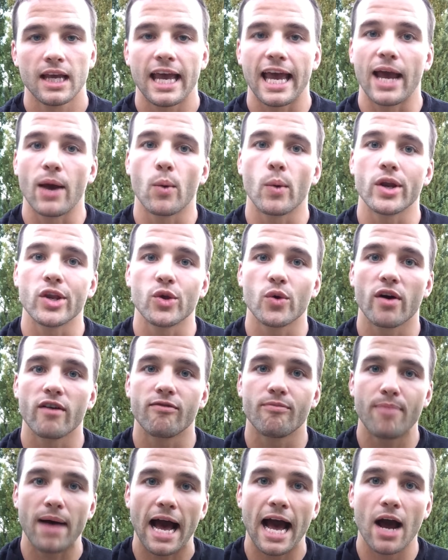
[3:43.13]
And when you have
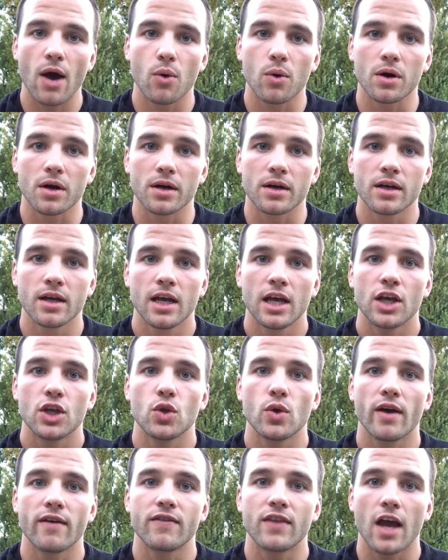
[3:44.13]
power, you
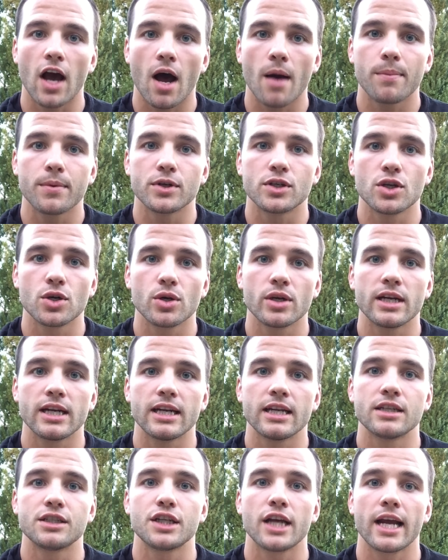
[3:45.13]
have the opportunity
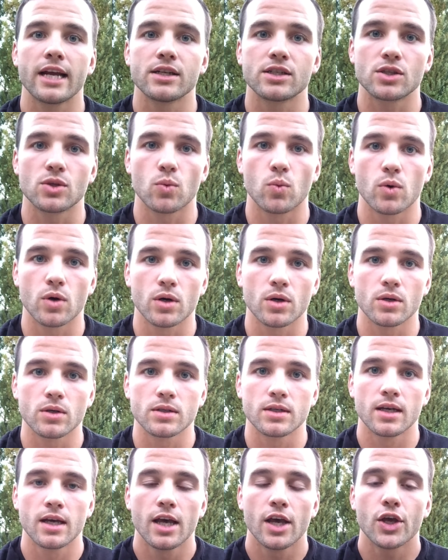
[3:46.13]
to change the world.
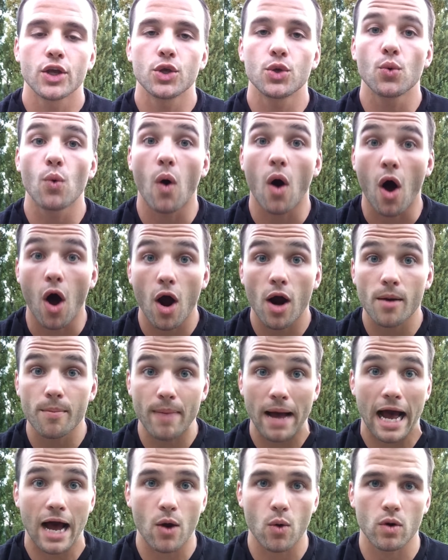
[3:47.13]
You are
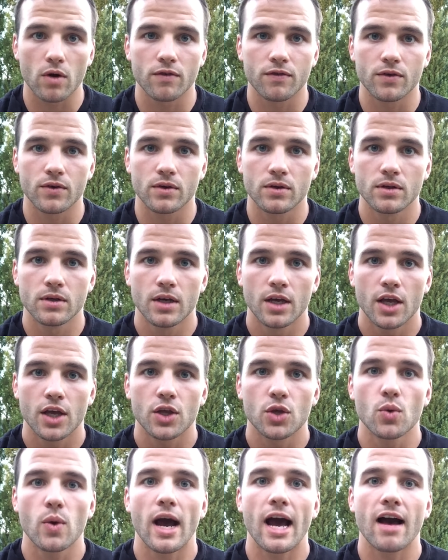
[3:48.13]
powerful.
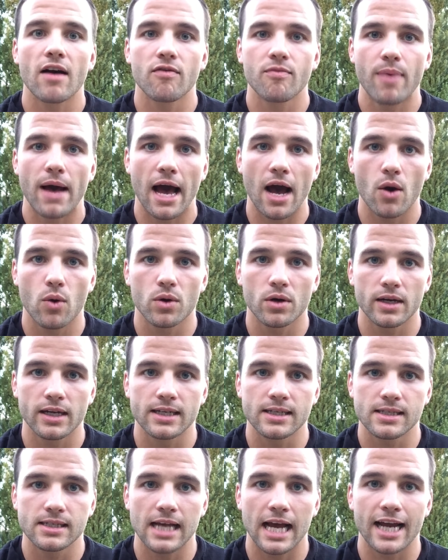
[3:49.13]
You have power
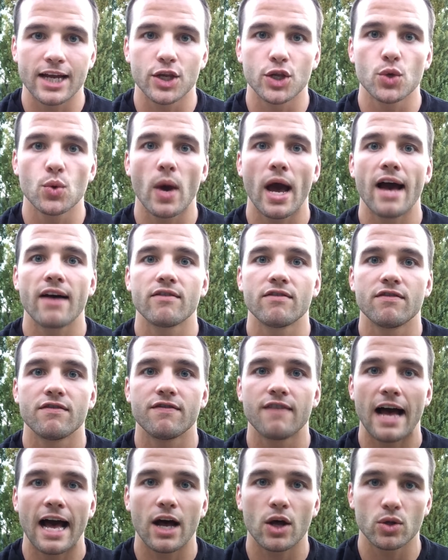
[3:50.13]
inside. You have
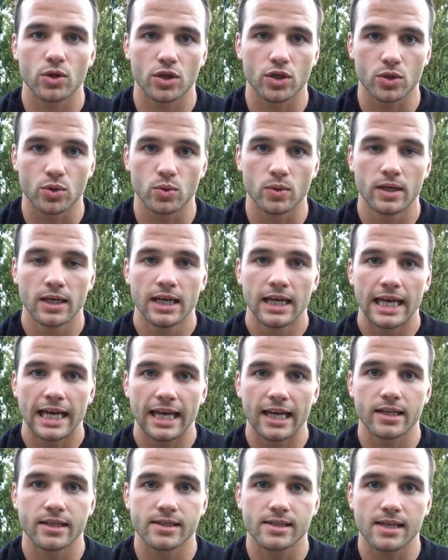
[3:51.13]
value
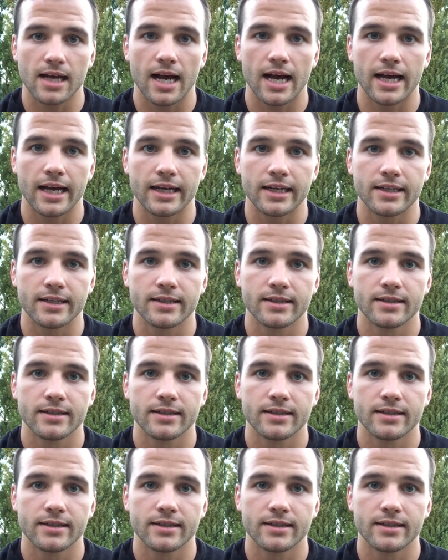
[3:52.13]
inside.